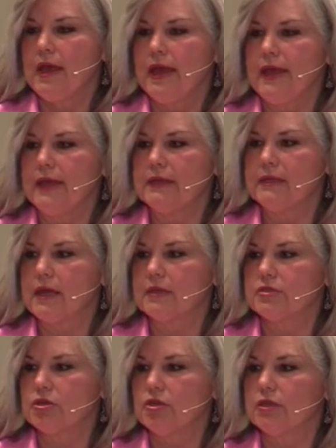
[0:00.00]
And uh,
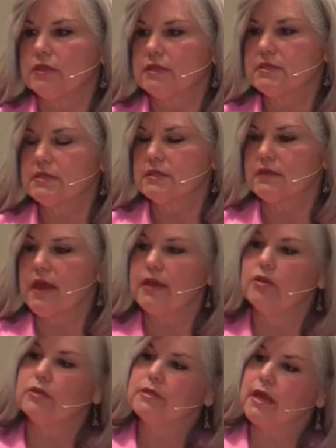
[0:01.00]
so you can listen to
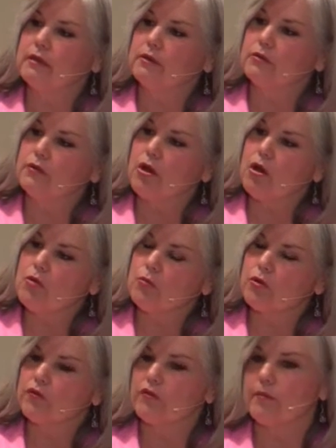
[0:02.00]
that. You can download the
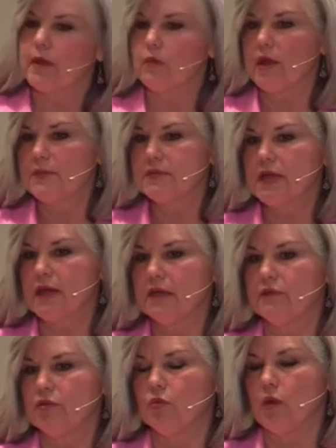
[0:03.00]
homework from my website
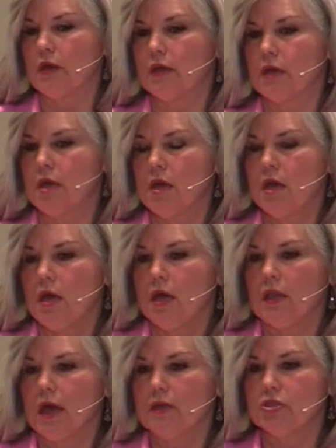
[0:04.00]
if you want to.
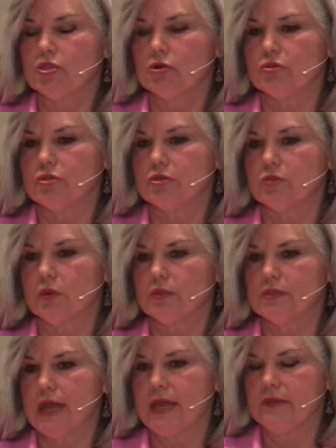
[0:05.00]
A lot of churches will
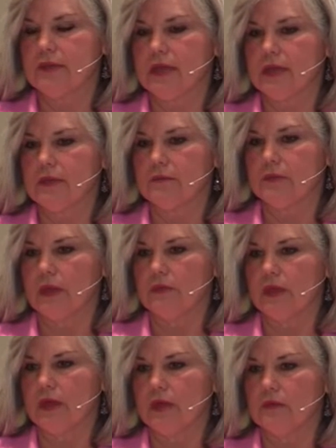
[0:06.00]
take the,
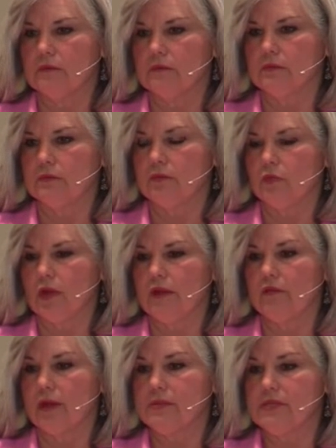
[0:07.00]
the
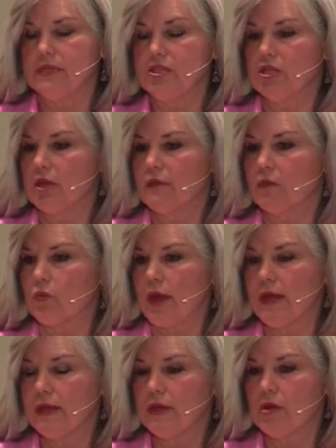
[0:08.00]
whatever I'm teaching on the
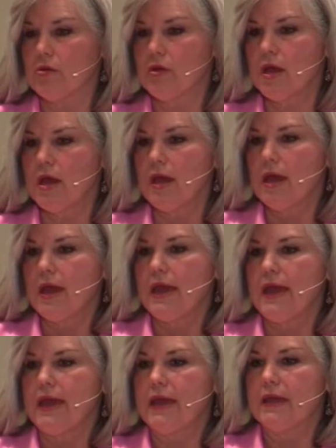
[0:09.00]
radio
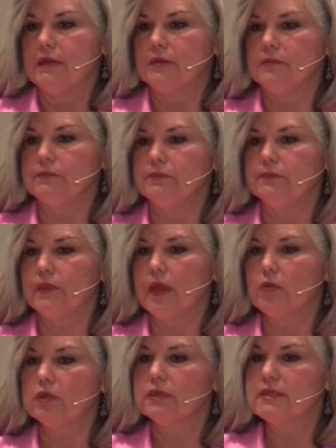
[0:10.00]
and
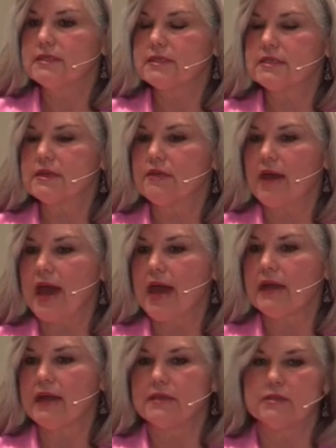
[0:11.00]
they will listen to
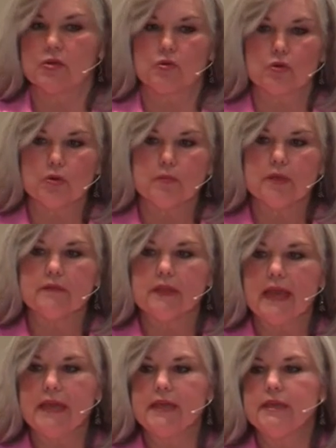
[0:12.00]
that as a group of
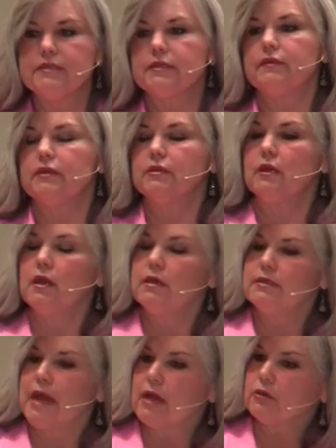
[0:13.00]
ladies and then
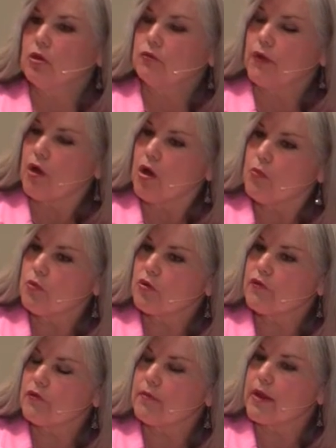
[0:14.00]
download the
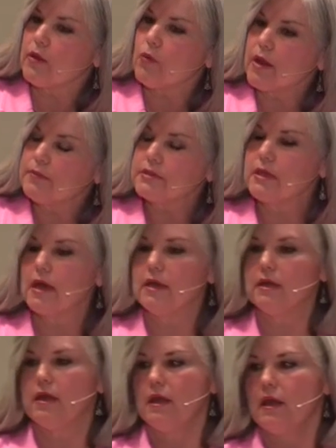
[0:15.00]
homework from my
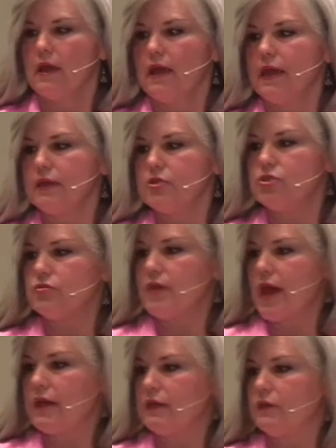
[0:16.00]
website and do
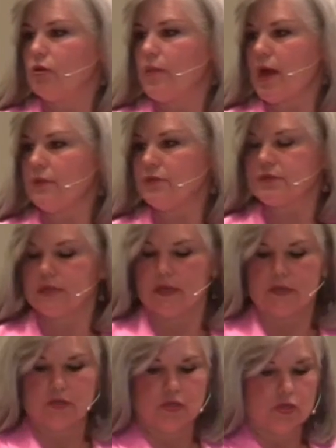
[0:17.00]
that in their Bible
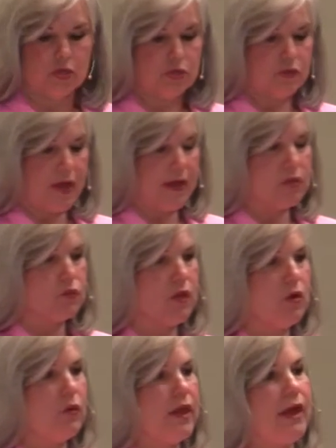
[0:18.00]
study. So you can do that as
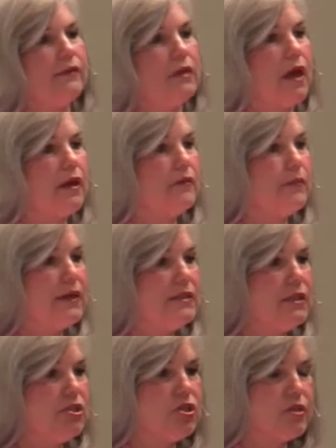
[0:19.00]
well. We have a lot of my
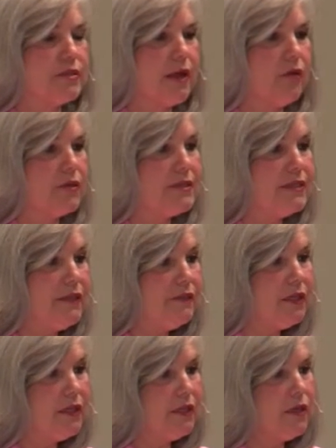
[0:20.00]
teachings now on
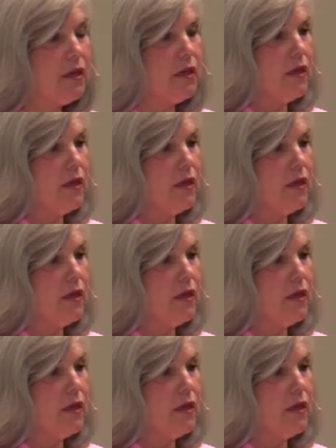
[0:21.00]
DVD.